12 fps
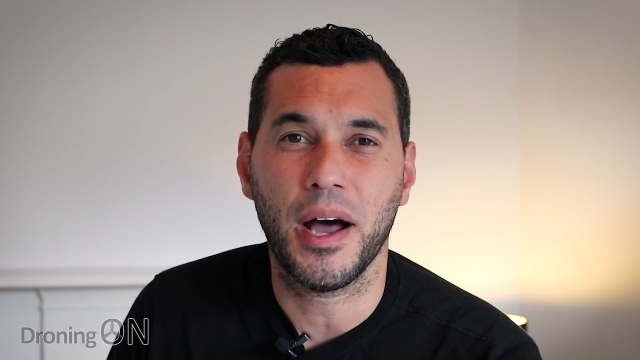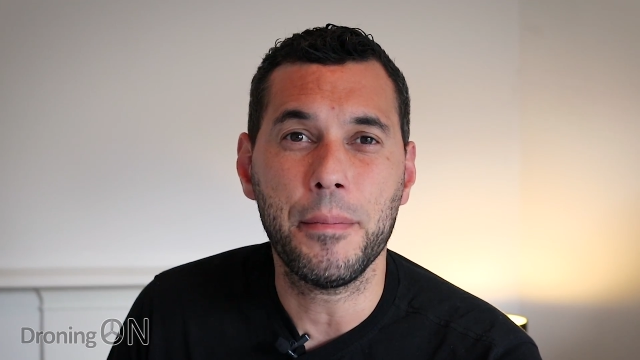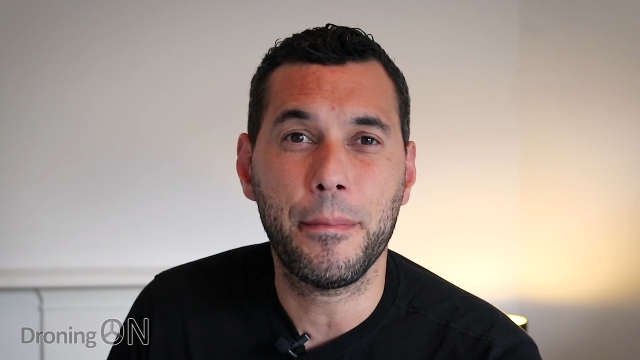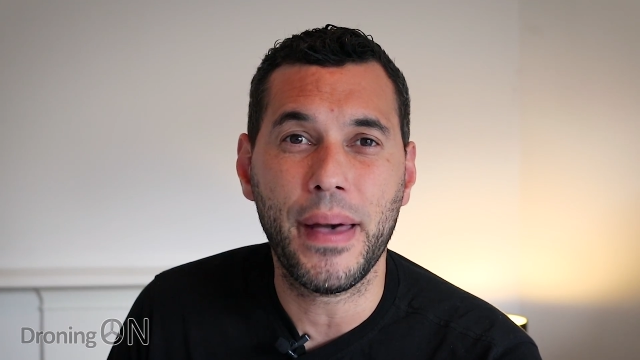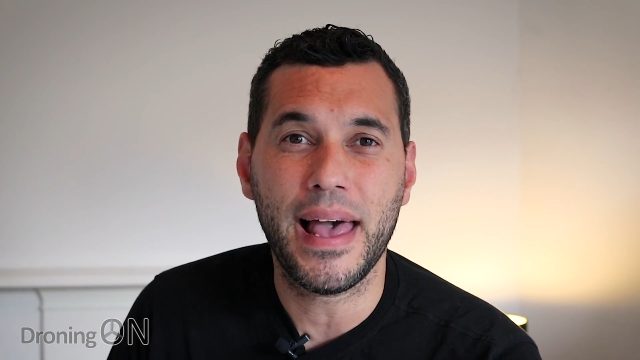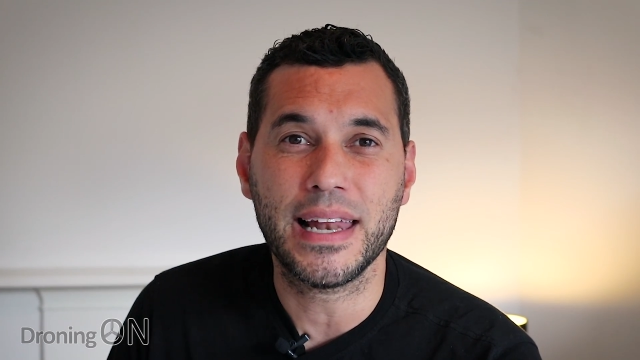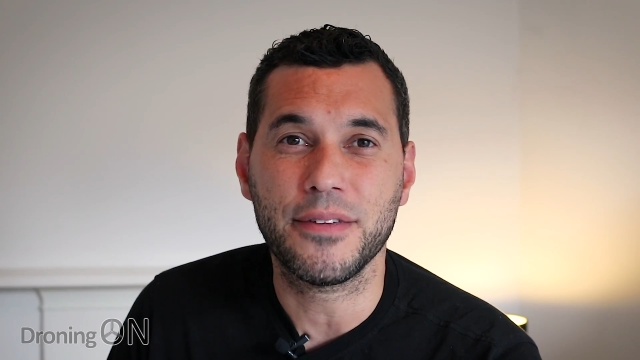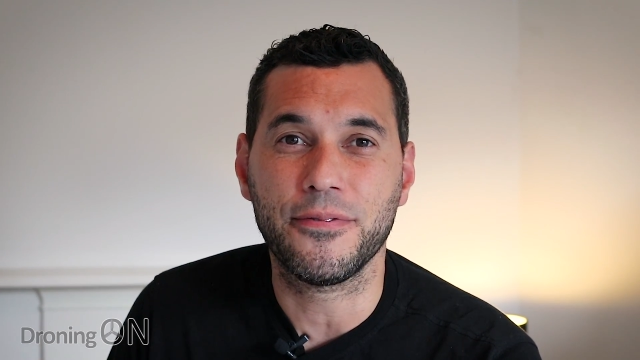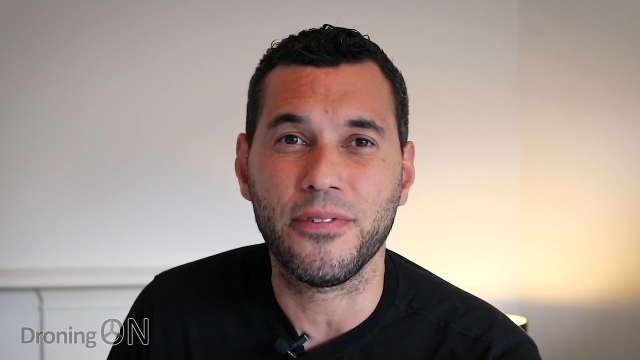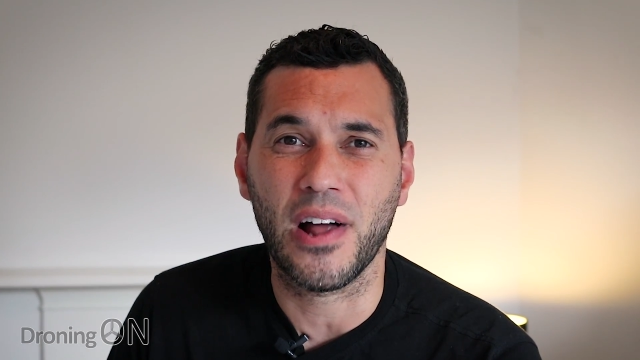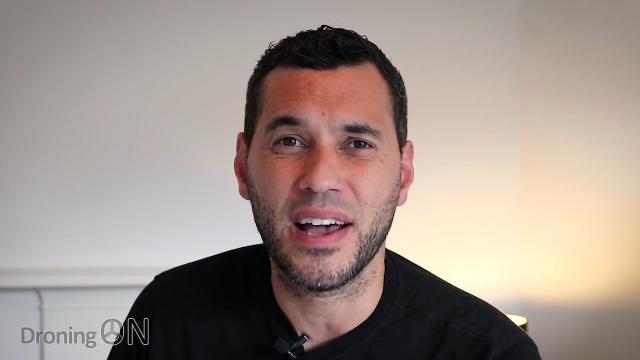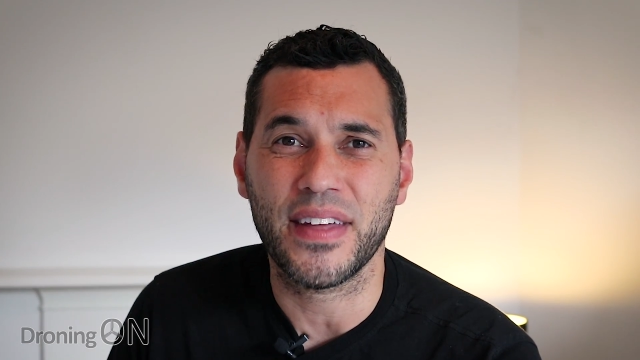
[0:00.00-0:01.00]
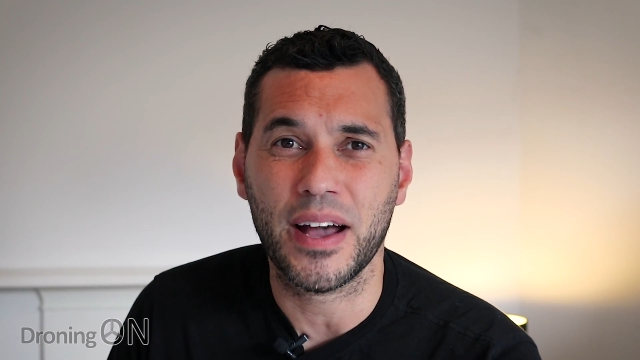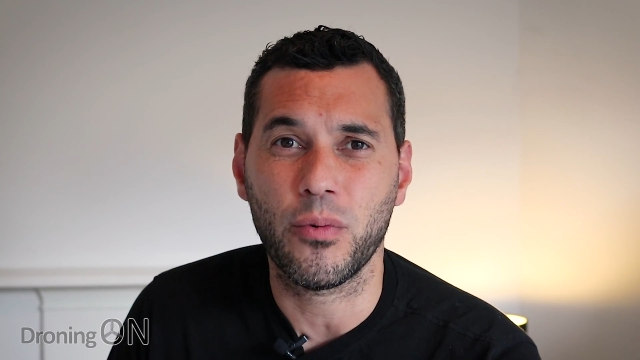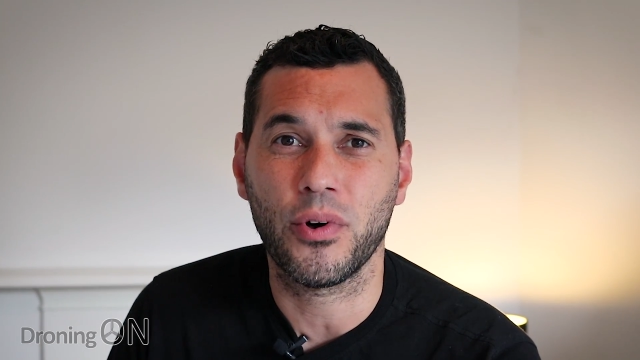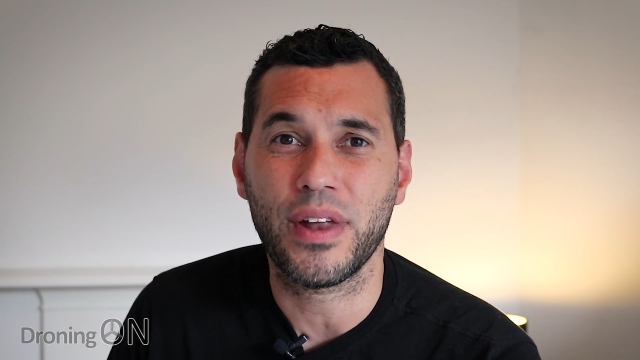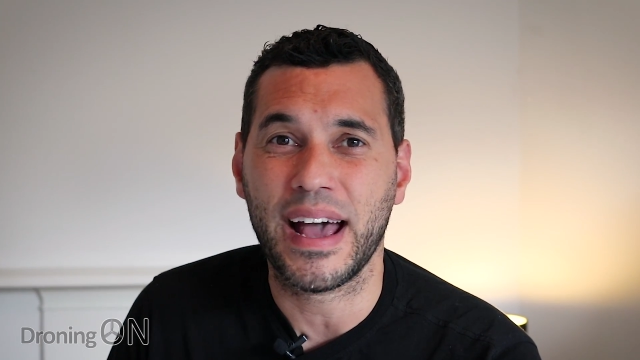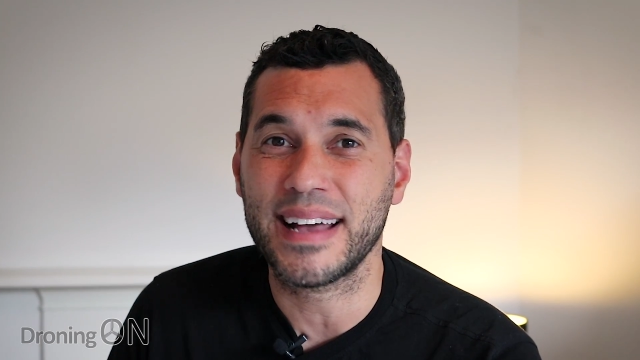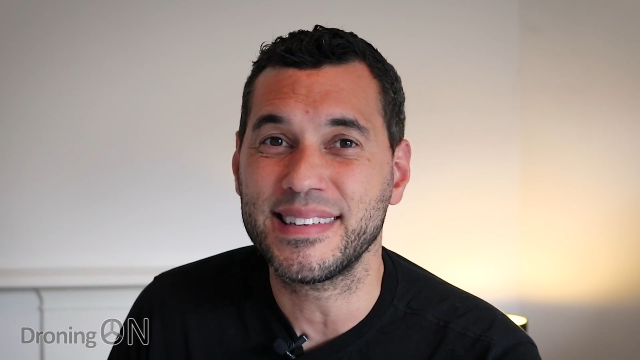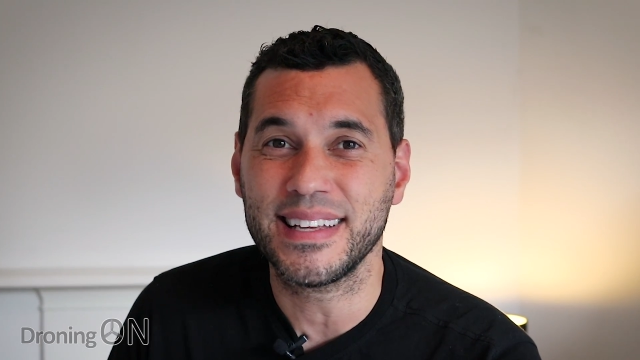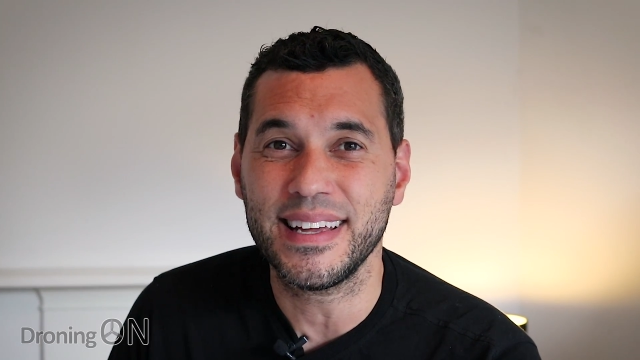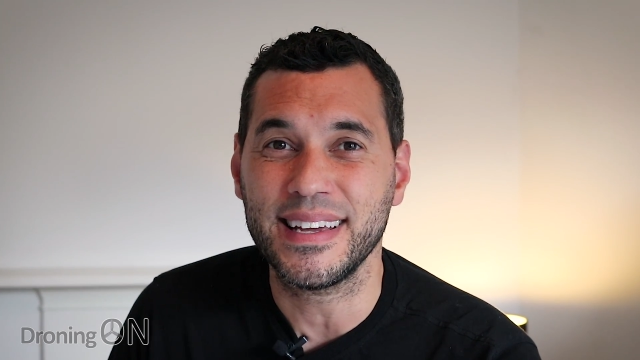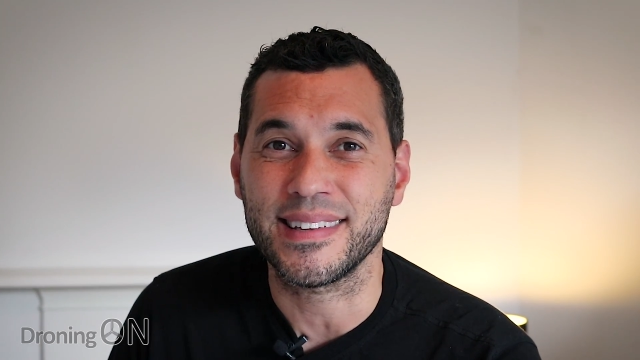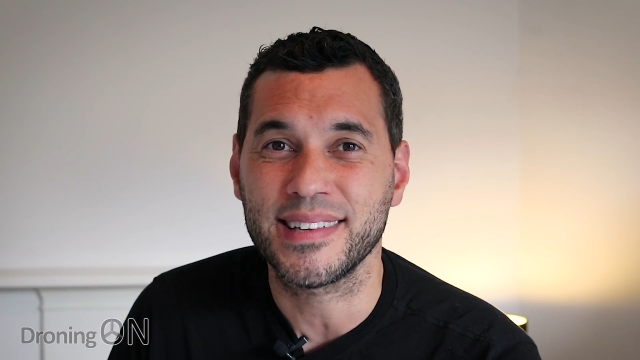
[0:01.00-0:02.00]
I barely fly that one as
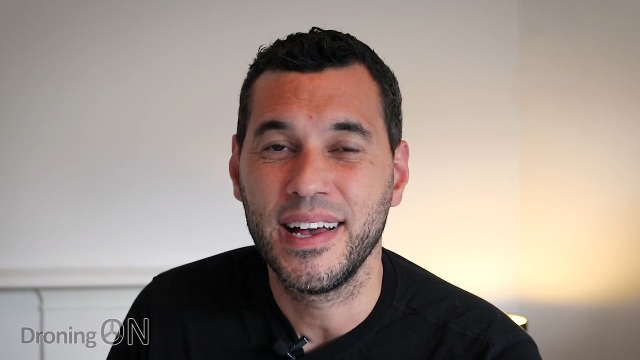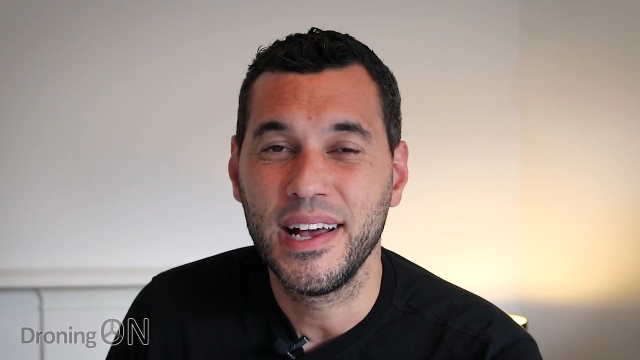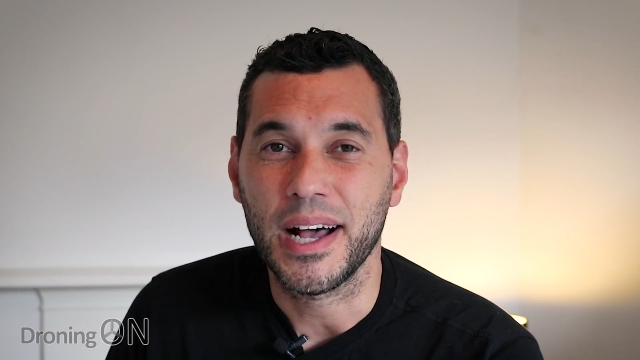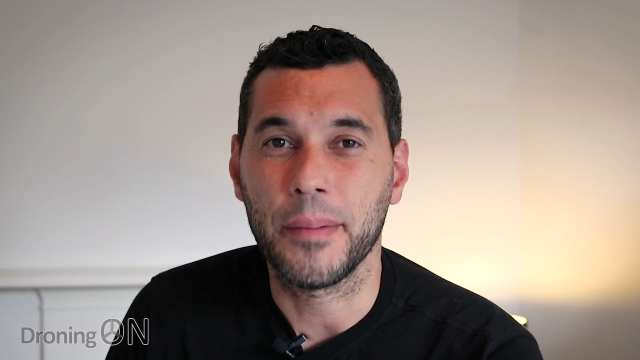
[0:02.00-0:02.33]
it is.